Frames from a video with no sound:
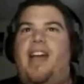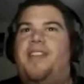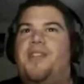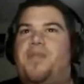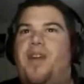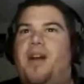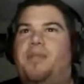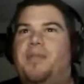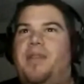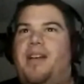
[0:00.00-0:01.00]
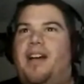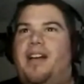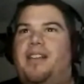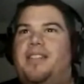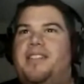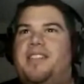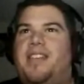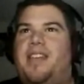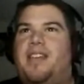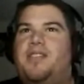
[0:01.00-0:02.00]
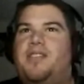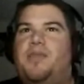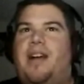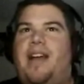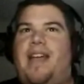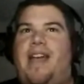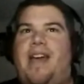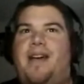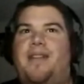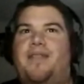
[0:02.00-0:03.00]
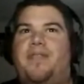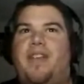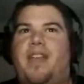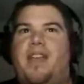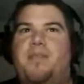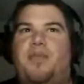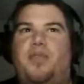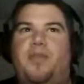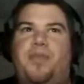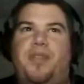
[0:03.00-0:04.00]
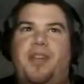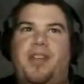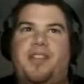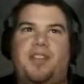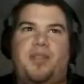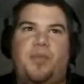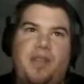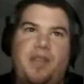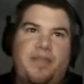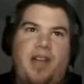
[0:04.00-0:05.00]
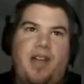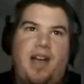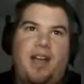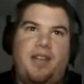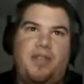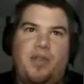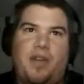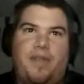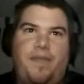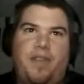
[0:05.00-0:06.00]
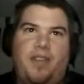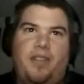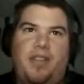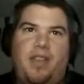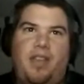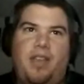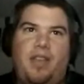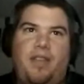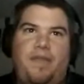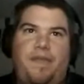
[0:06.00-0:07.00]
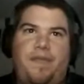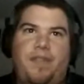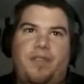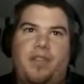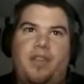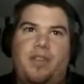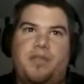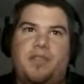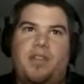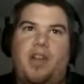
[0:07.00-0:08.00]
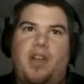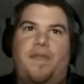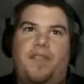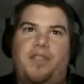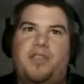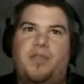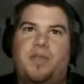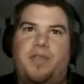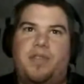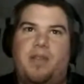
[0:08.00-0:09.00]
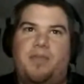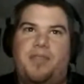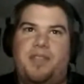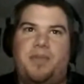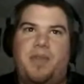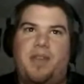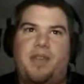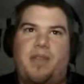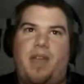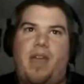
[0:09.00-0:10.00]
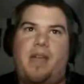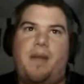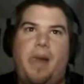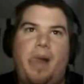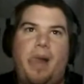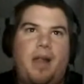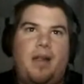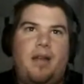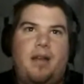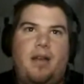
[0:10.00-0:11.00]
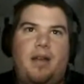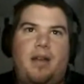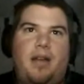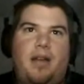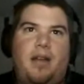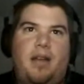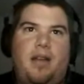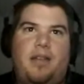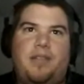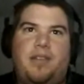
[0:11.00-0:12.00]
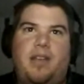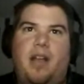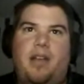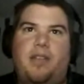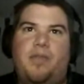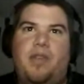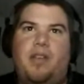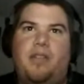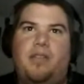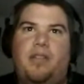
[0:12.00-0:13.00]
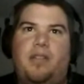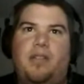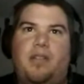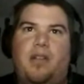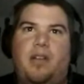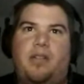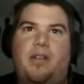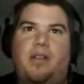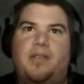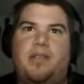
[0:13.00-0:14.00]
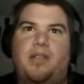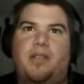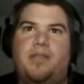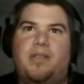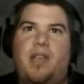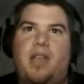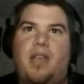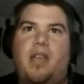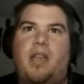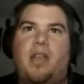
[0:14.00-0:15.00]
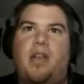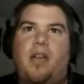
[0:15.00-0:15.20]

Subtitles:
no problem. Let's see. Do I have a bold prediction? We've got New York, Philly, Houston. Oh, Philly's doing the double this week. Okay. Chicago, New England, Colorado, San Jose,